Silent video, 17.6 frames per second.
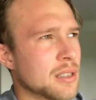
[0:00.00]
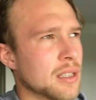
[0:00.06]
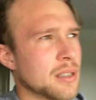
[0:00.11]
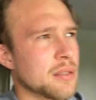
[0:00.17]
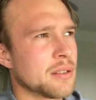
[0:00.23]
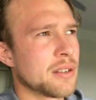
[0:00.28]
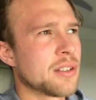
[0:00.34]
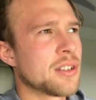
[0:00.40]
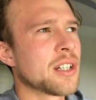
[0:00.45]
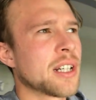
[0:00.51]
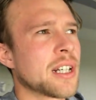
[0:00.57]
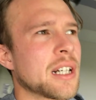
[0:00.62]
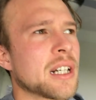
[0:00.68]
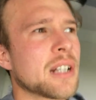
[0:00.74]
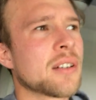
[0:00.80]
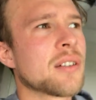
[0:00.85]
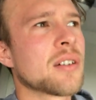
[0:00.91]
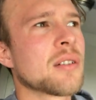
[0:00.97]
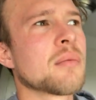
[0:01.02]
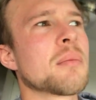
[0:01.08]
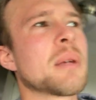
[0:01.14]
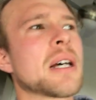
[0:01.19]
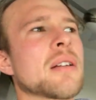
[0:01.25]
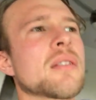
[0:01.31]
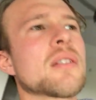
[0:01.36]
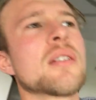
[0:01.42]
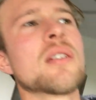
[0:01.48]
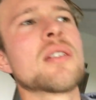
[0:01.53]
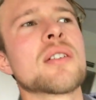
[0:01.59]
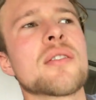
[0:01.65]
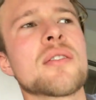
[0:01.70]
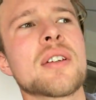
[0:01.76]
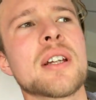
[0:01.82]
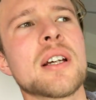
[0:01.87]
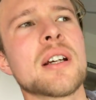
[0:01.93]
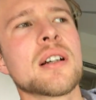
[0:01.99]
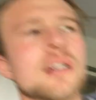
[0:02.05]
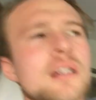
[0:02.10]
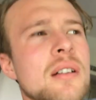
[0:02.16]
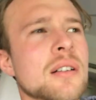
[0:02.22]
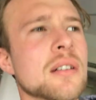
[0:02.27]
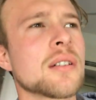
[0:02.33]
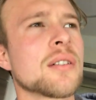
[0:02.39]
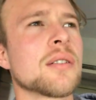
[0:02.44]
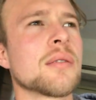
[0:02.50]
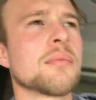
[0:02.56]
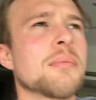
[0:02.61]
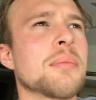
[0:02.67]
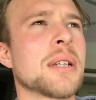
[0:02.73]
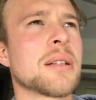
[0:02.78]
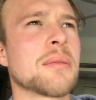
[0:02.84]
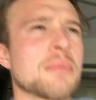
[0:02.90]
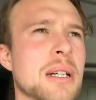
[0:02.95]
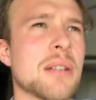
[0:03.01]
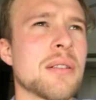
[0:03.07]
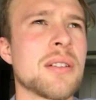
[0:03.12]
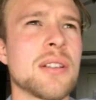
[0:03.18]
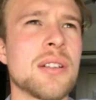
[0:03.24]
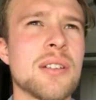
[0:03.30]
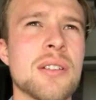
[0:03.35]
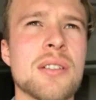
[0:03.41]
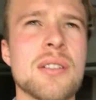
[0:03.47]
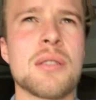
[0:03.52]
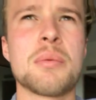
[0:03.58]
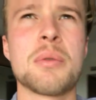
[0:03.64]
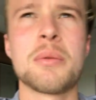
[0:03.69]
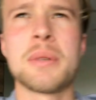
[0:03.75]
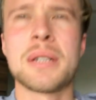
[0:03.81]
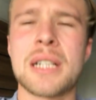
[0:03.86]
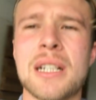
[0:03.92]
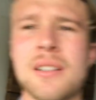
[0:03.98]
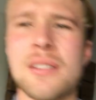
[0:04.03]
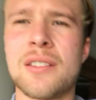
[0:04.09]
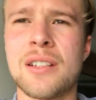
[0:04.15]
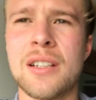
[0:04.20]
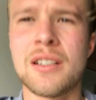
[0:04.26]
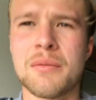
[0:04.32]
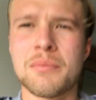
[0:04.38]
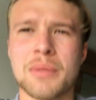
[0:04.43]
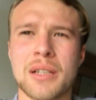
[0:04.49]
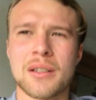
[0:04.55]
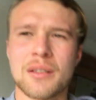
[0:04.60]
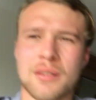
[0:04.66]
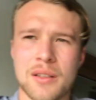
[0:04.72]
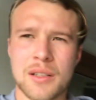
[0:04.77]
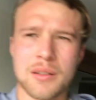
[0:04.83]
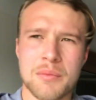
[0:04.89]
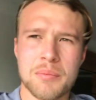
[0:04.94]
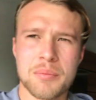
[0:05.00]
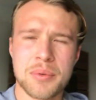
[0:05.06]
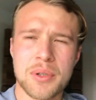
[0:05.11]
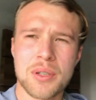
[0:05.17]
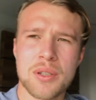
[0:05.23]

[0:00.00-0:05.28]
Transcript: I'm just checking out some mountains over there. Some big mountains. You probably can't see them, but they're